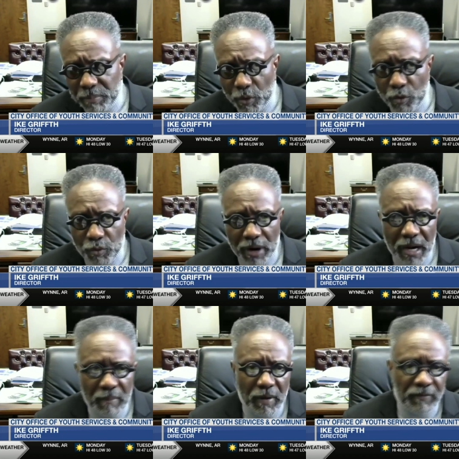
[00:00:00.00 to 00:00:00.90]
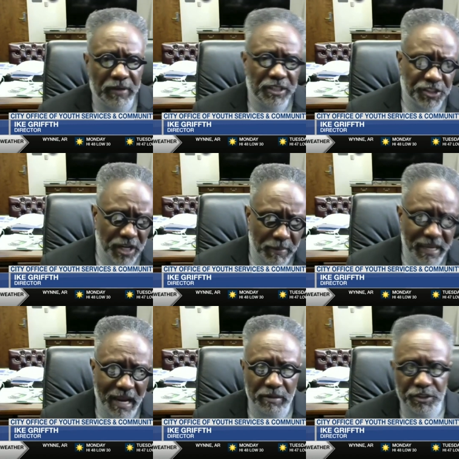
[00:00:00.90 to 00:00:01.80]
program of Shelby
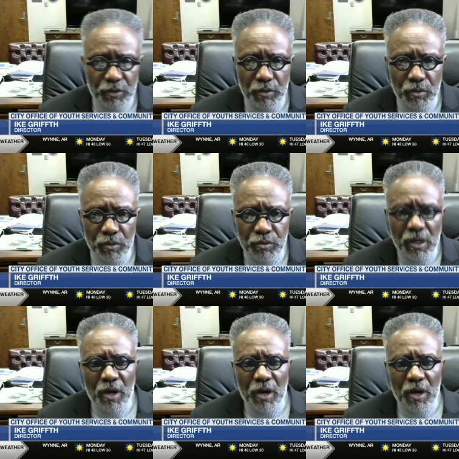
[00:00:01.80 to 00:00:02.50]
County Schools,